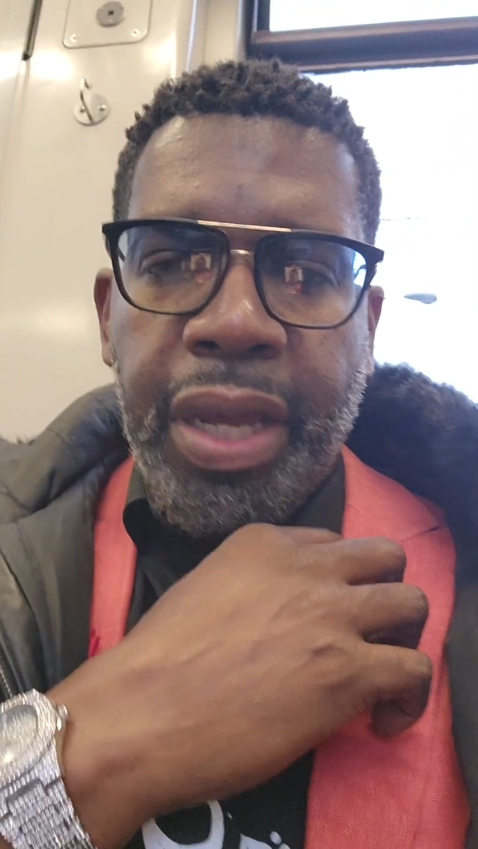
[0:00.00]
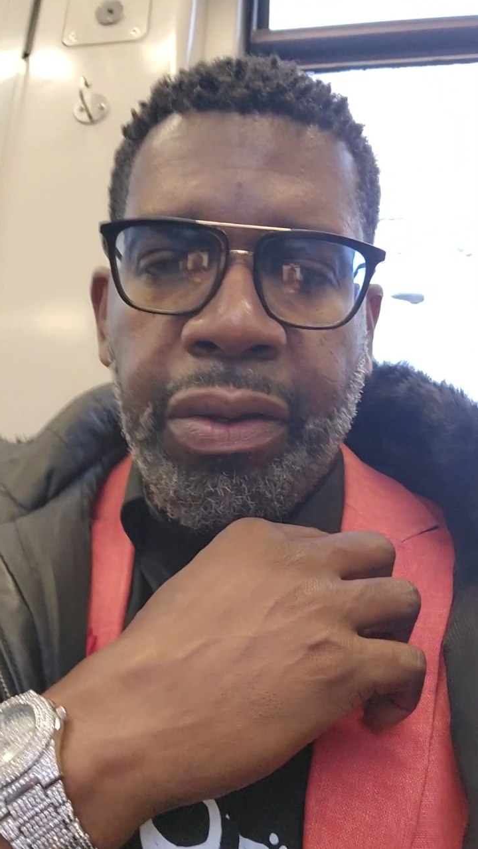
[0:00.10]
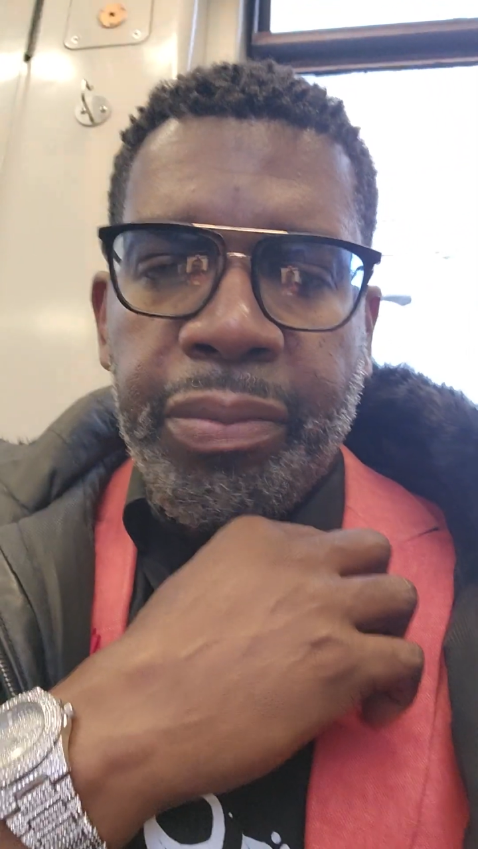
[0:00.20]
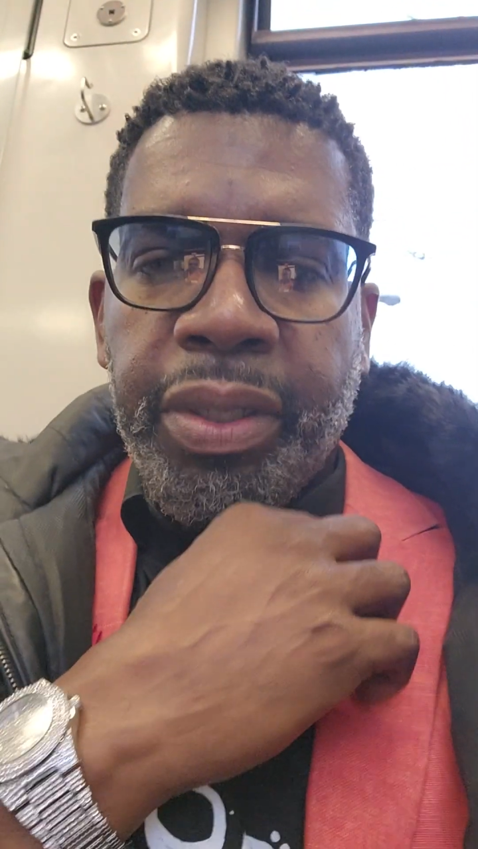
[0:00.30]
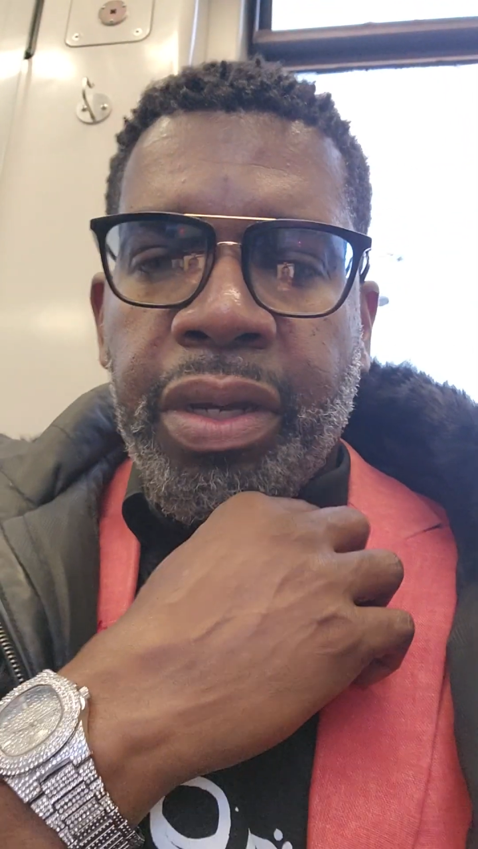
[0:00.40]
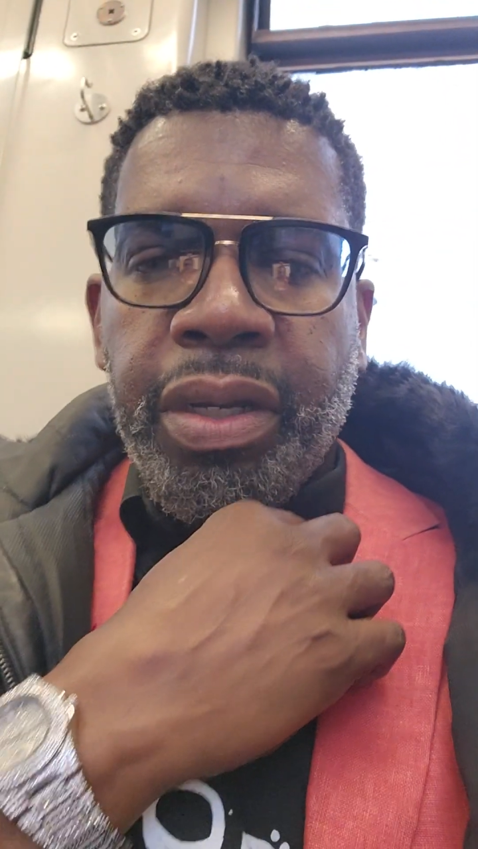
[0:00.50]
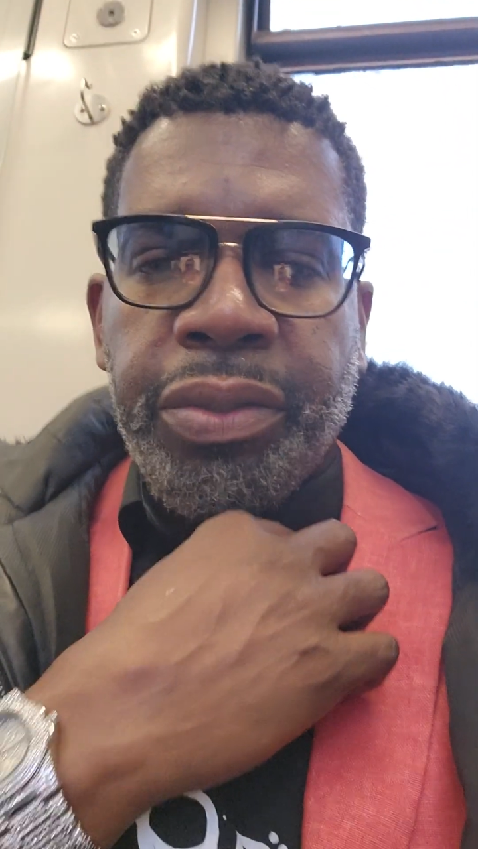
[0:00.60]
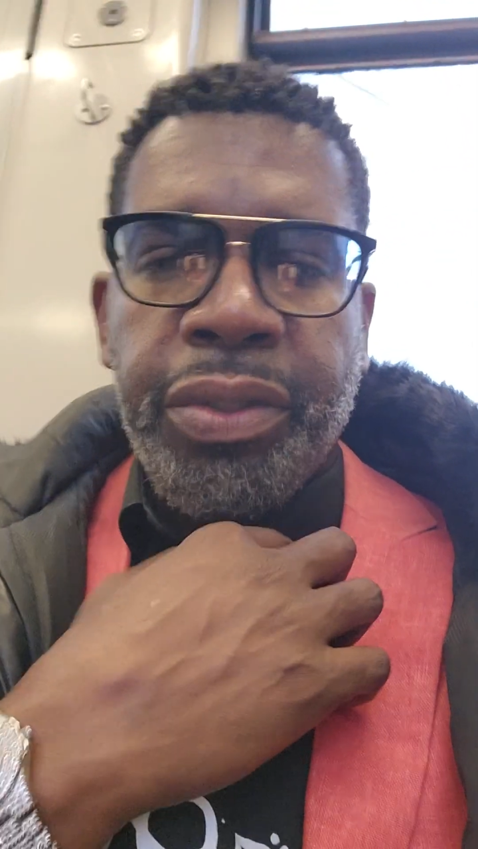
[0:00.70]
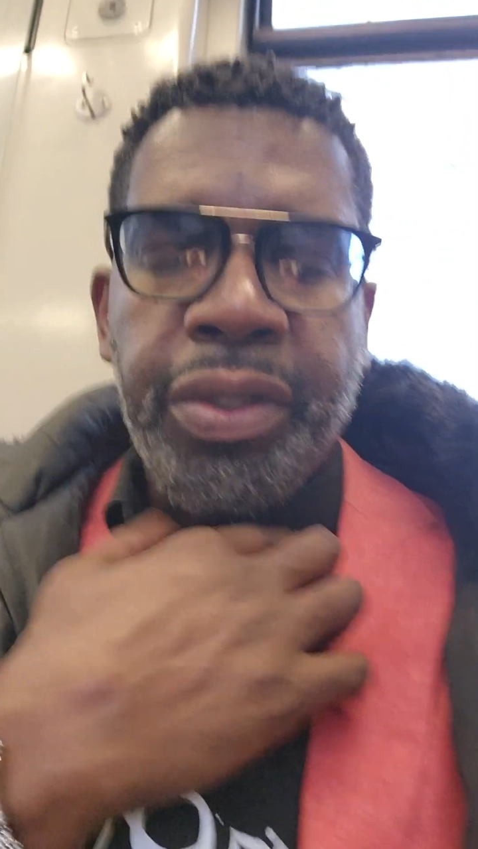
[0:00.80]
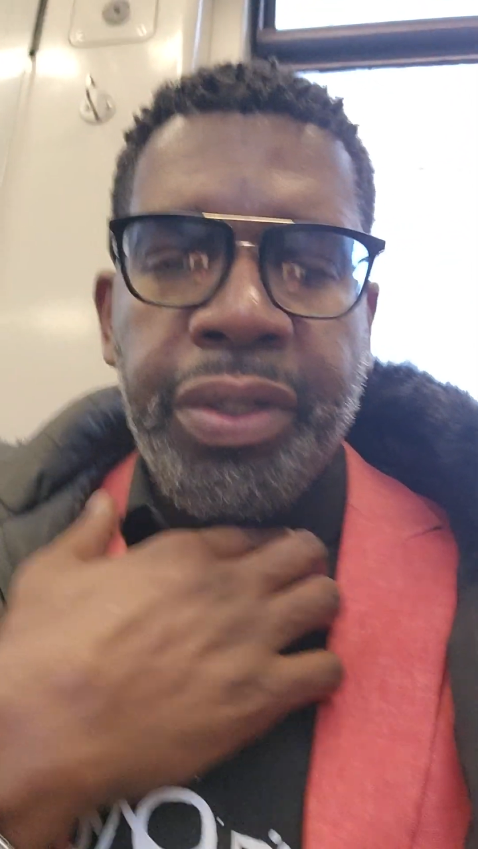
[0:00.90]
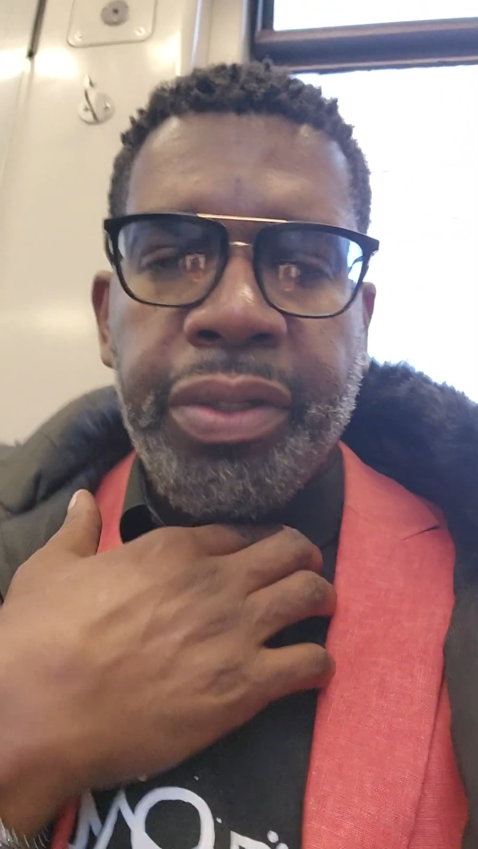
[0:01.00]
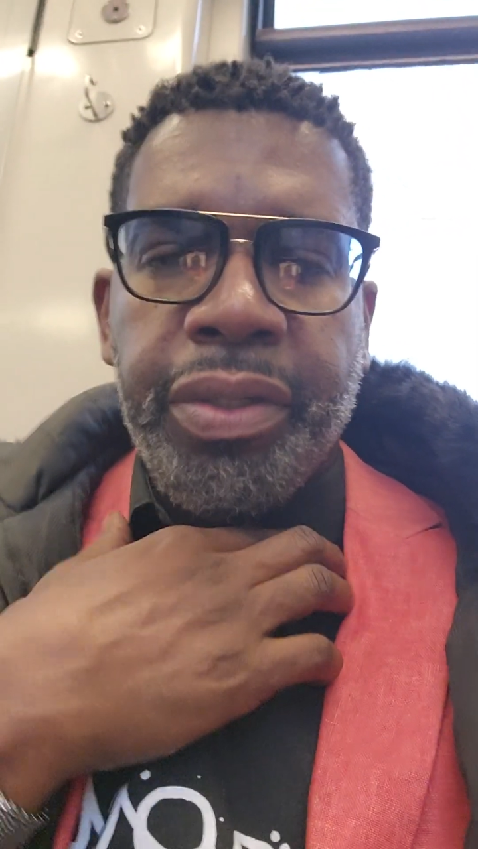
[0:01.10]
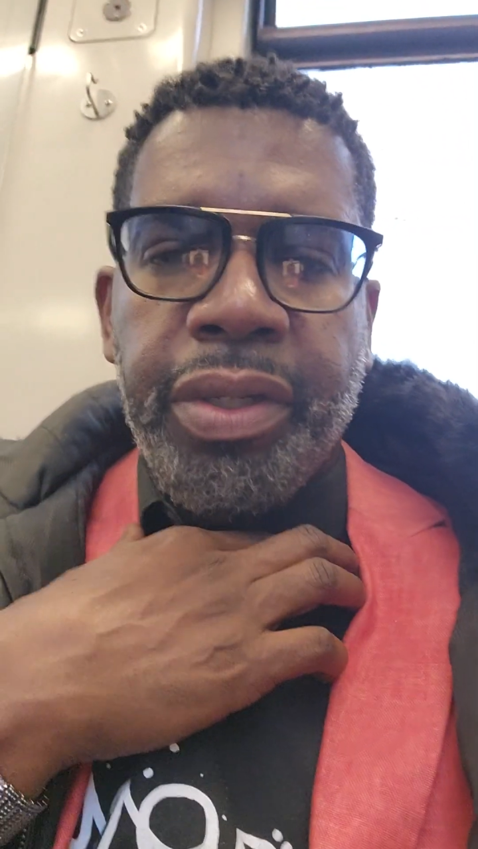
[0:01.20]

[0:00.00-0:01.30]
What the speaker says: I don't belong to their